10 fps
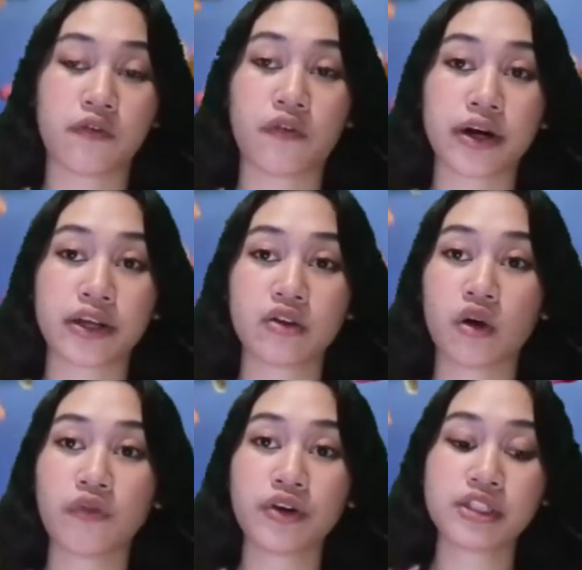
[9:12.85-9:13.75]
ovarian
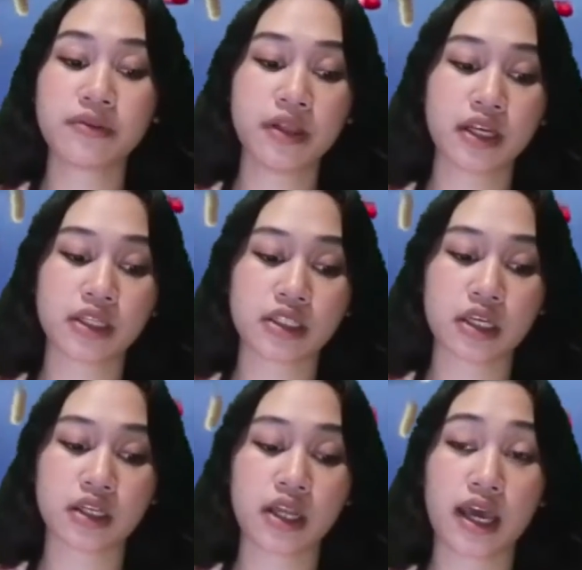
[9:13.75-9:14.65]

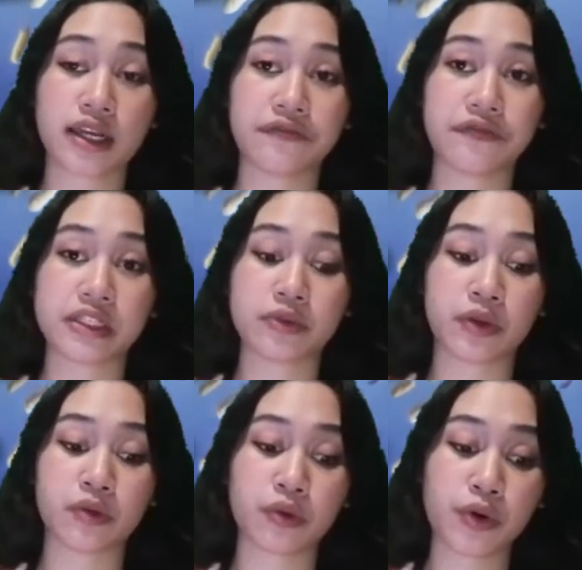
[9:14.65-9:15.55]
overstimulation, and if this
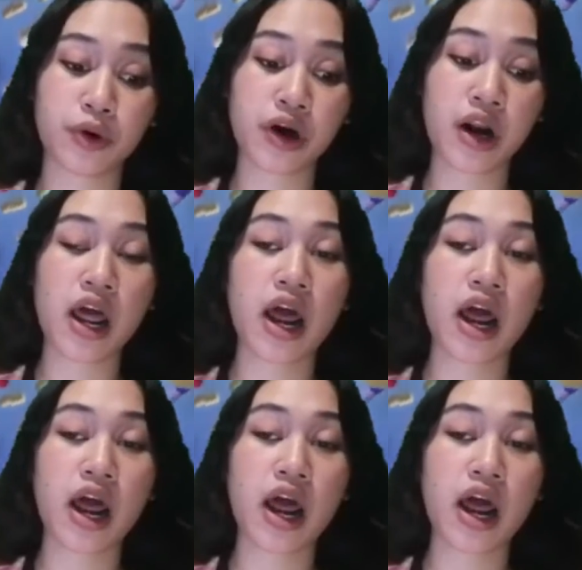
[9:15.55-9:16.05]
will occur,